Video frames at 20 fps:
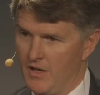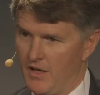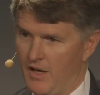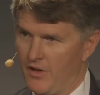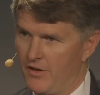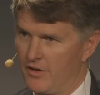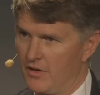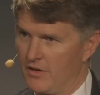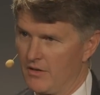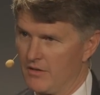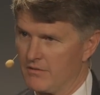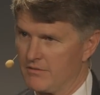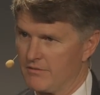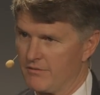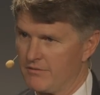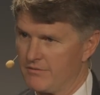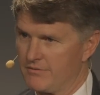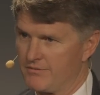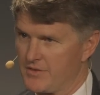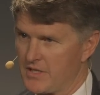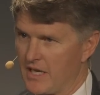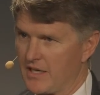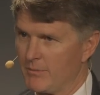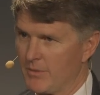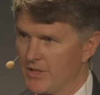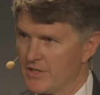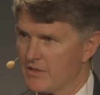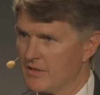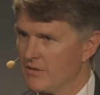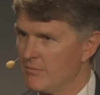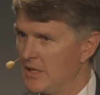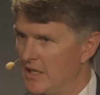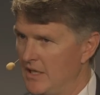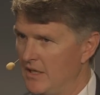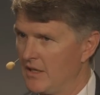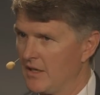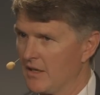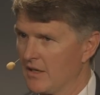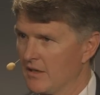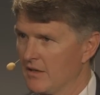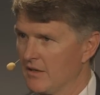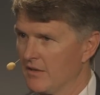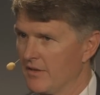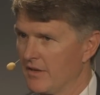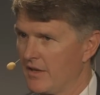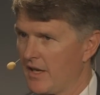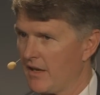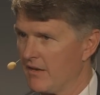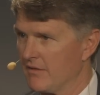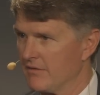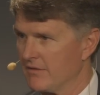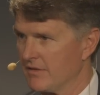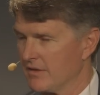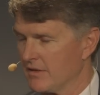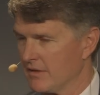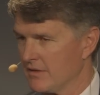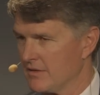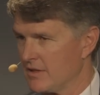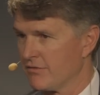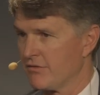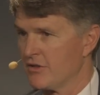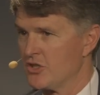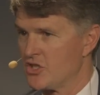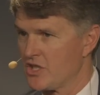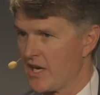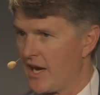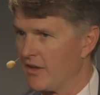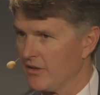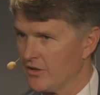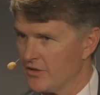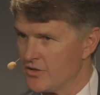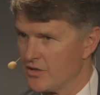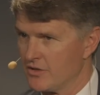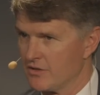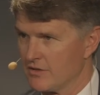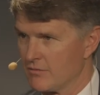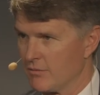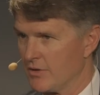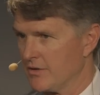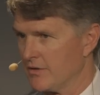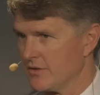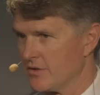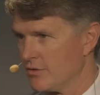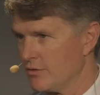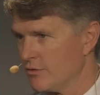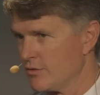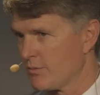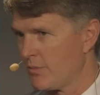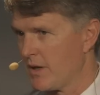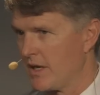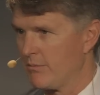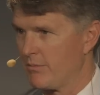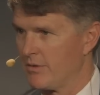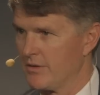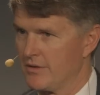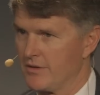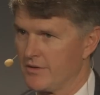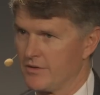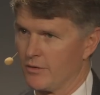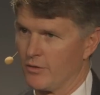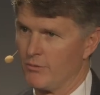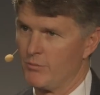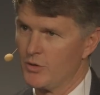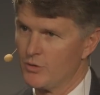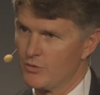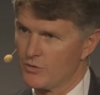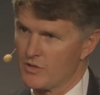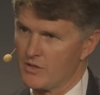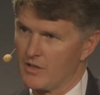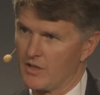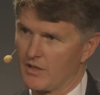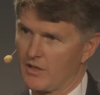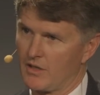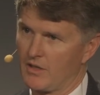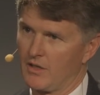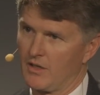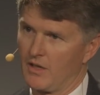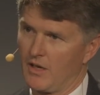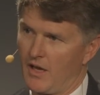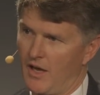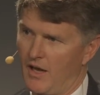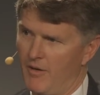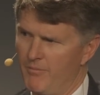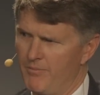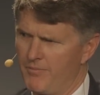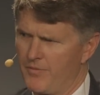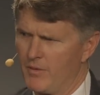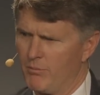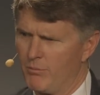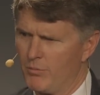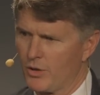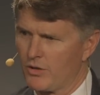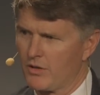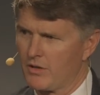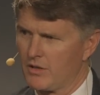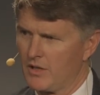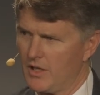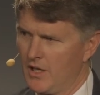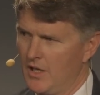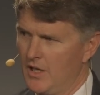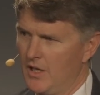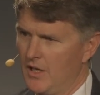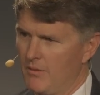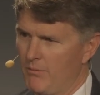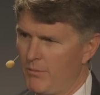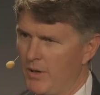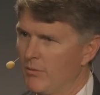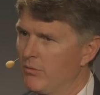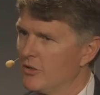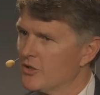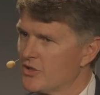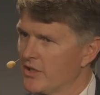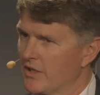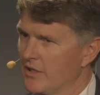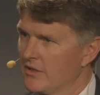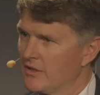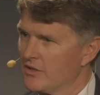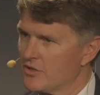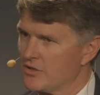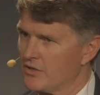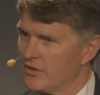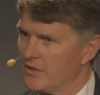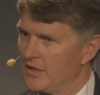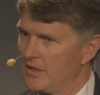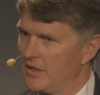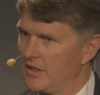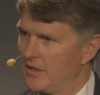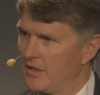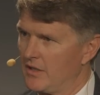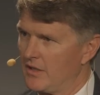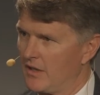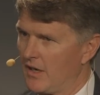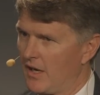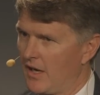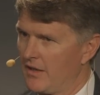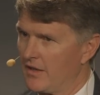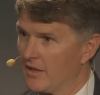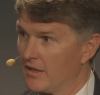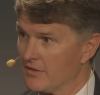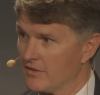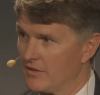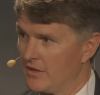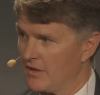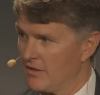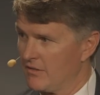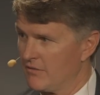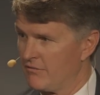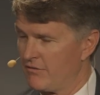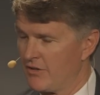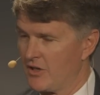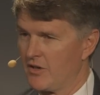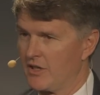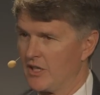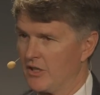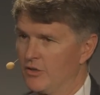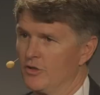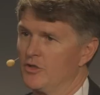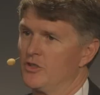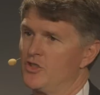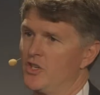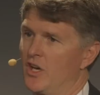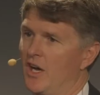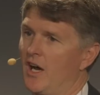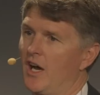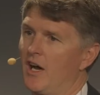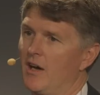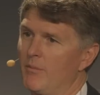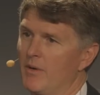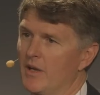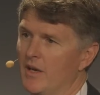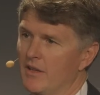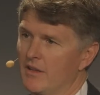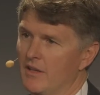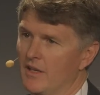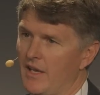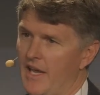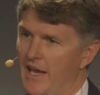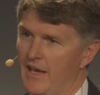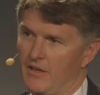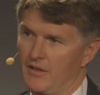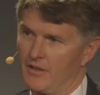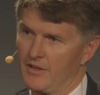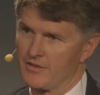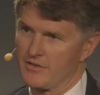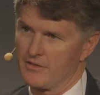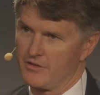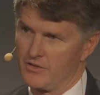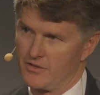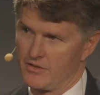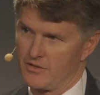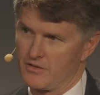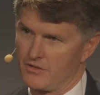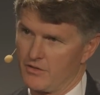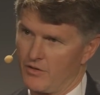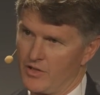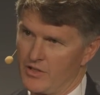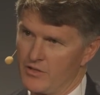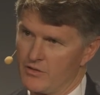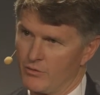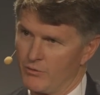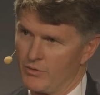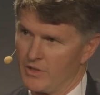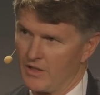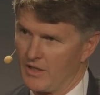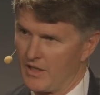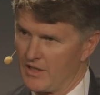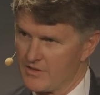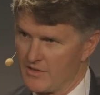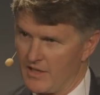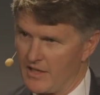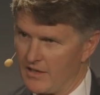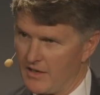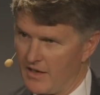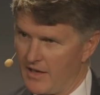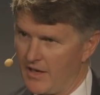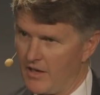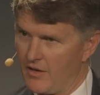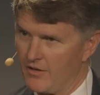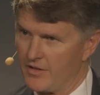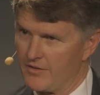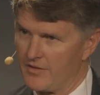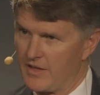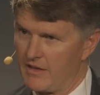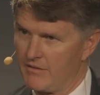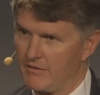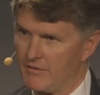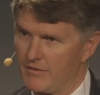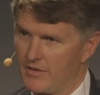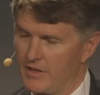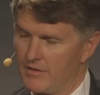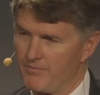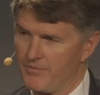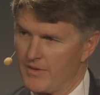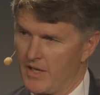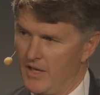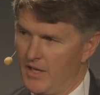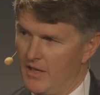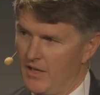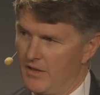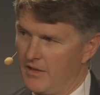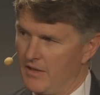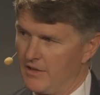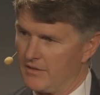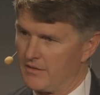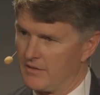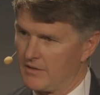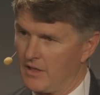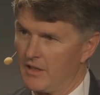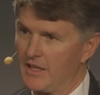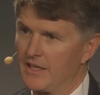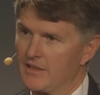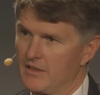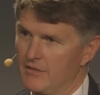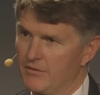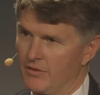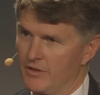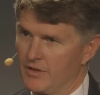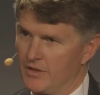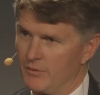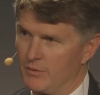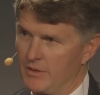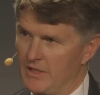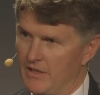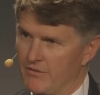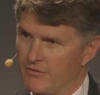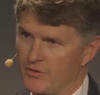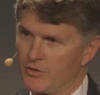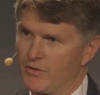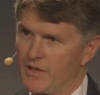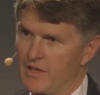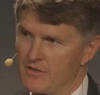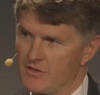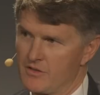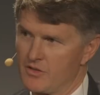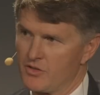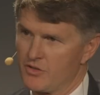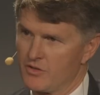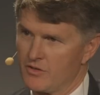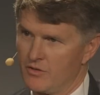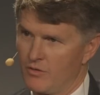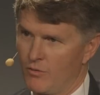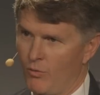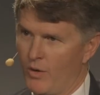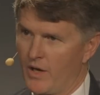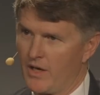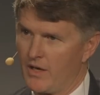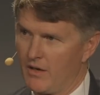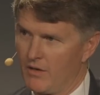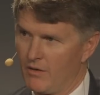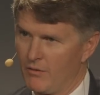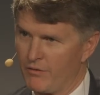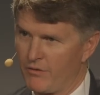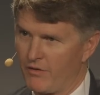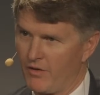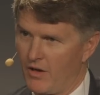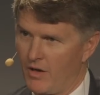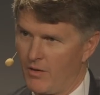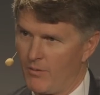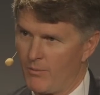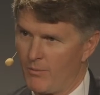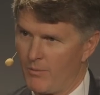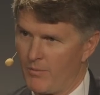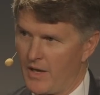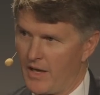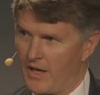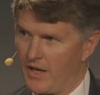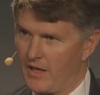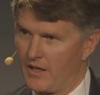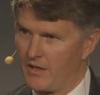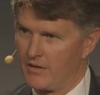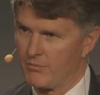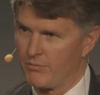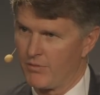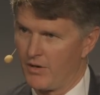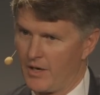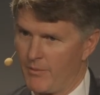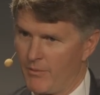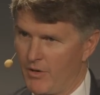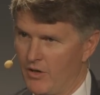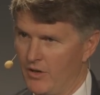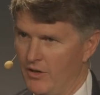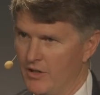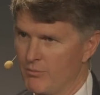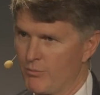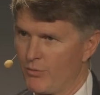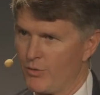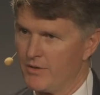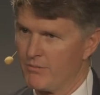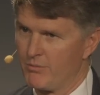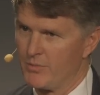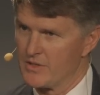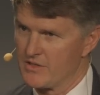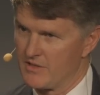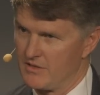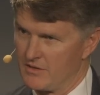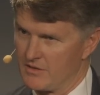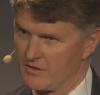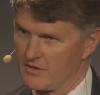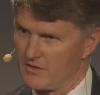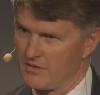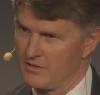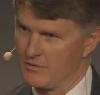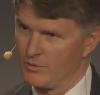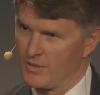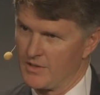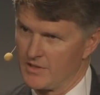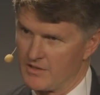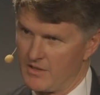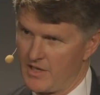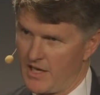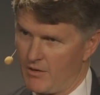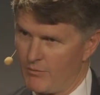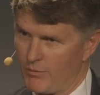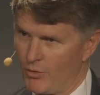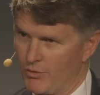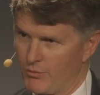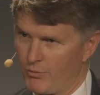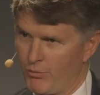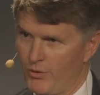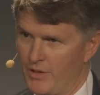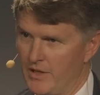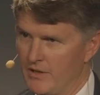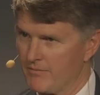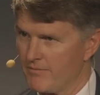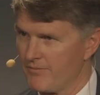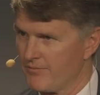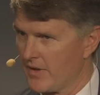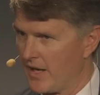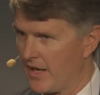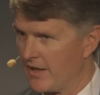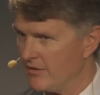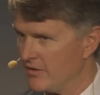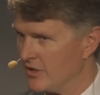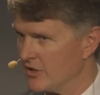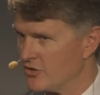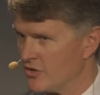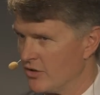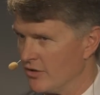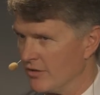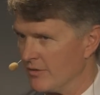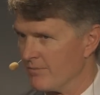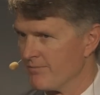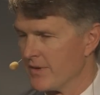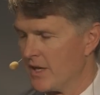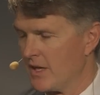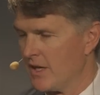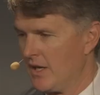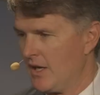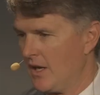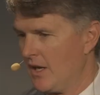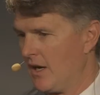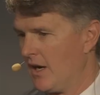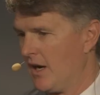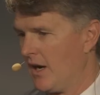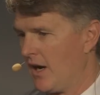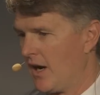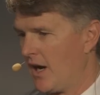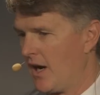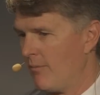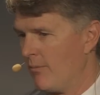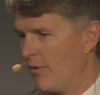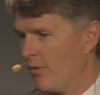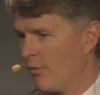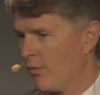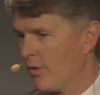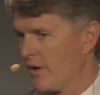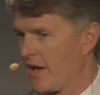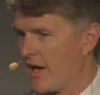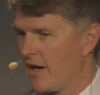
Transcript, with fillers: other segments in media that have uh, different challenges, whether it's newspapers or music, um, the book publishing industry, I think, has done a very good job, and I think analysts are just starting to realize that now, that they've that that collectively we have transitioned well from a primarily print business to what is now both print and digital. Um, we're